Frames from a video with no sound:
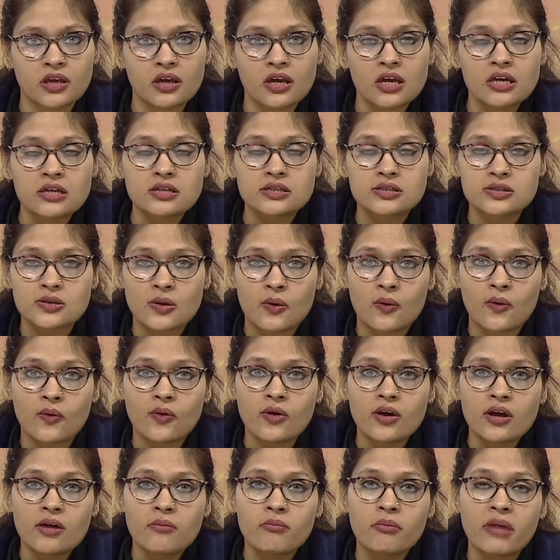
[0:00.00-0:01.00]
So
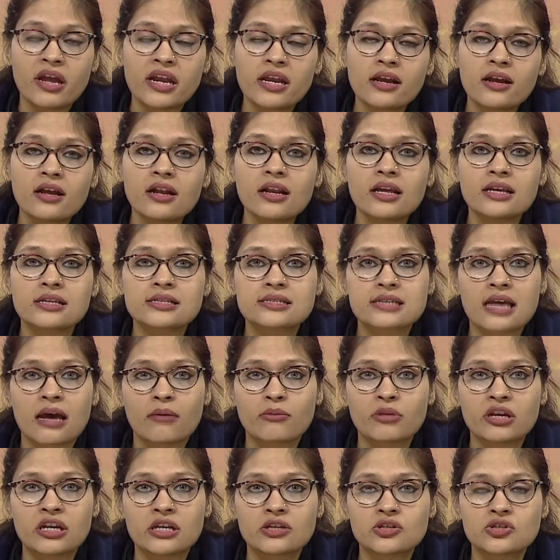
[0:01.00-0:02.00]
medical
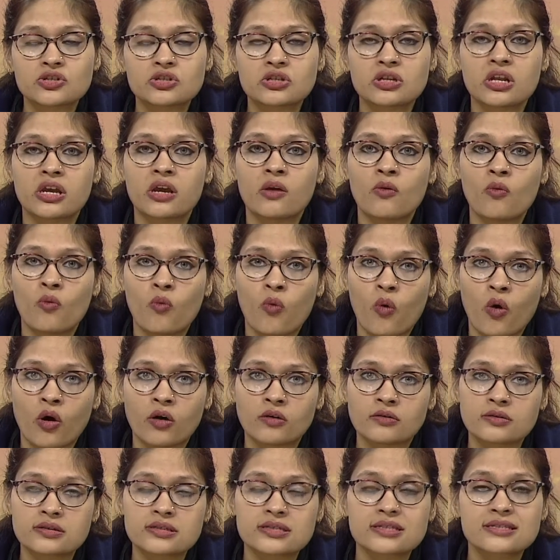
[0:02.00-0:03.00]
examination
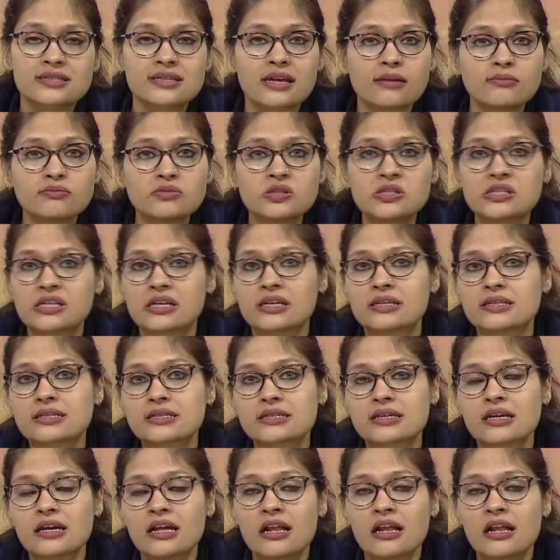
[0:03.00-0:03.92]
involves some tests